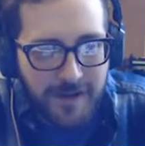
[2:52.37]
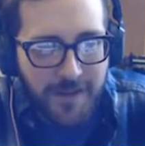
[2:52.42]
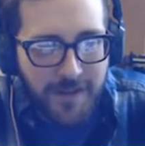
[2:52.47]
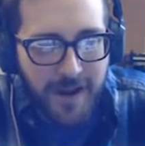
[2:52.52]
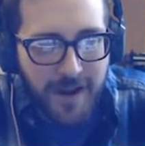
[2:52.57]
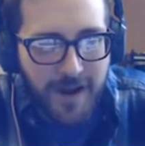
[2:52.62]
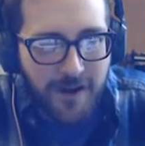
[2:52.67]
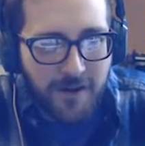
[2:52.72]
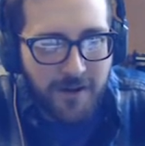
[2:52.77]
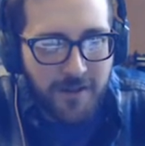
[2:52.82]

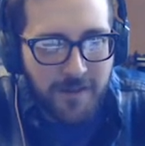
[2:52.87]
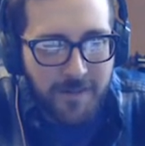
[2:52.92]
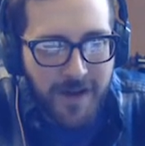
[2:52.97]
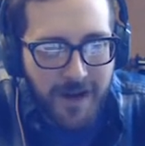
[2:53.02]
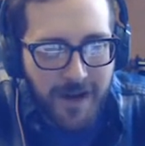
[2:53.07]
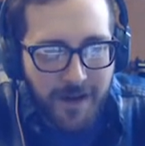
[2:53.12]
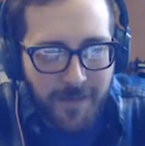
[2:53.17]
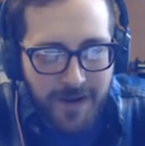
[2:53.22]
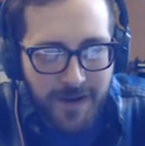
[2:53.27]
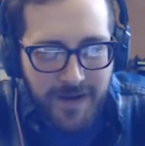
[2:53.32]
The hair on the
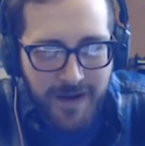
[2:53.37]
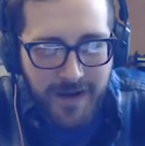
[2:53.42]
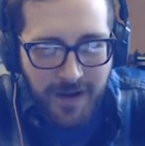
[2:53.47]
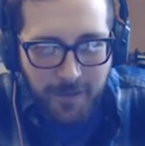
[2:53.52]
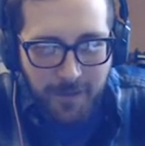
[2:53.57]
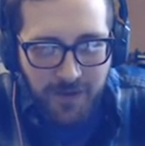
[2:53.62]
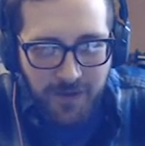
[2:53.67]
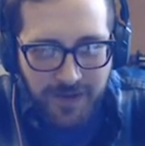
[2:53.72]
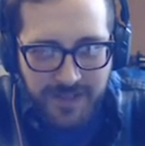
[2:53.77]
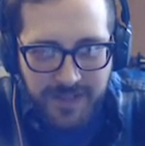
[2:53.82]
back of my
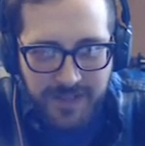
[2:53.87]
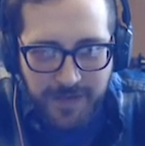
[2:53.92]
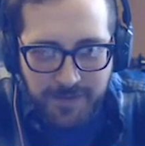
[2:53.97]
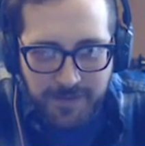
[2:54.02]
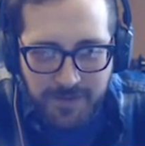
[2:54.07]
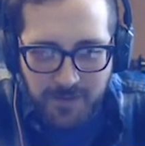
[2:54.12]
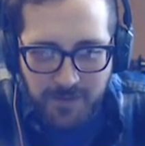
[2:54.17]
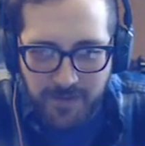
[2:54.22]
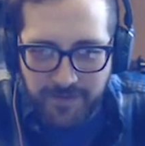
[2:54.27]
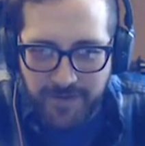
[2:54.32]
neck pricks
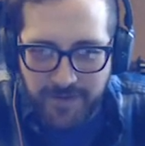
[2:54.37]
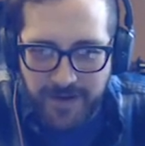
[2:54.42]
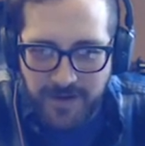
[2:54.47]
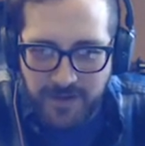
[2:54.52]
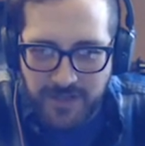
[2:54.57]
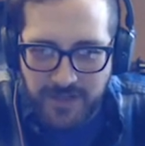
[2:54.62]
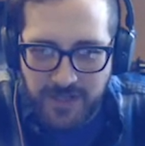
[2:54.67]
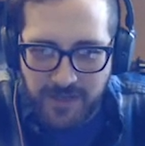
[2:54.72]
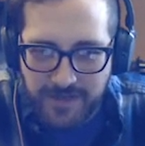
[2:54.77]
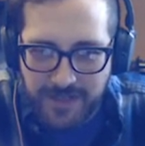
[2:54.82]
up as we find
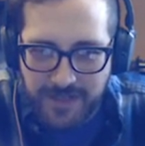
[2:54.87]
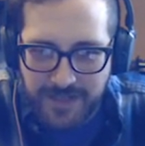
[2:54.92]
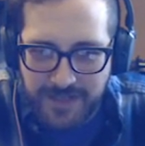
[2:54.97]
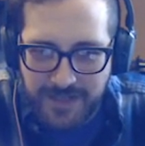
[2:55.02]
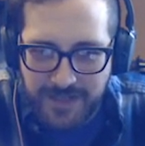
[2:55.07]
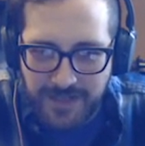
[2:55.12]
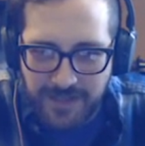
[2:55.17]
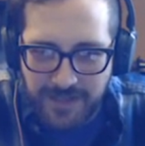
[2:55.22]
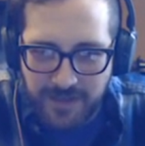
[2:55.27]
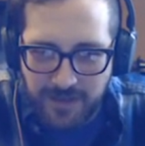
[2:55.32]
ourselves
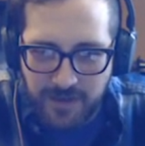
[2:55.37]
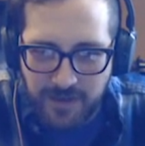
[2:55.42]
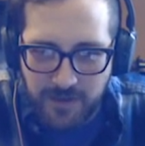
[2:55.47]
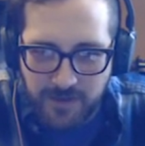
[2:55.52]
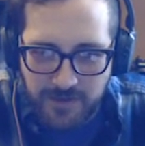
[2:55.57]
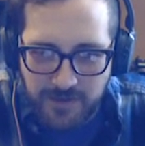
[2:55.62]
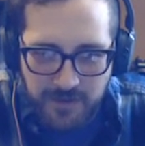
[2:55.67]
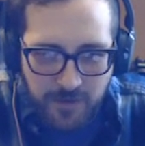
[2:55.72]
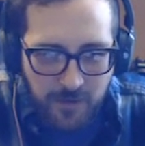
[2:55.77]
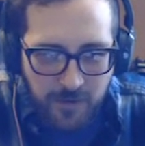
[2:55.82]
outside the
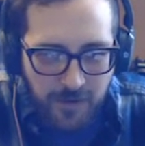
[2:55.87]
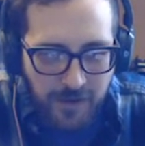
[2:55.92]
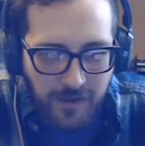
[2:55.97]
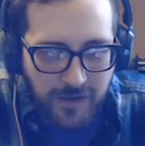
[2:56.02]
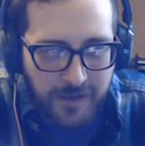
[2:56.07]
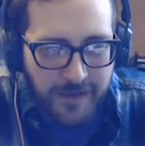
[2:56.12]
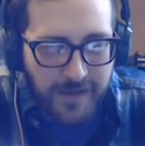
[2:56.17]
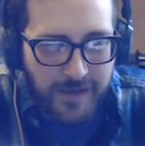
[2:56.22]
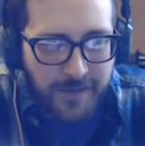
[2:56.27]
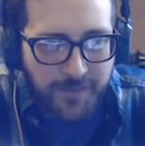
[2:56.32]
closed
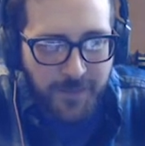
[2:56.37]
door.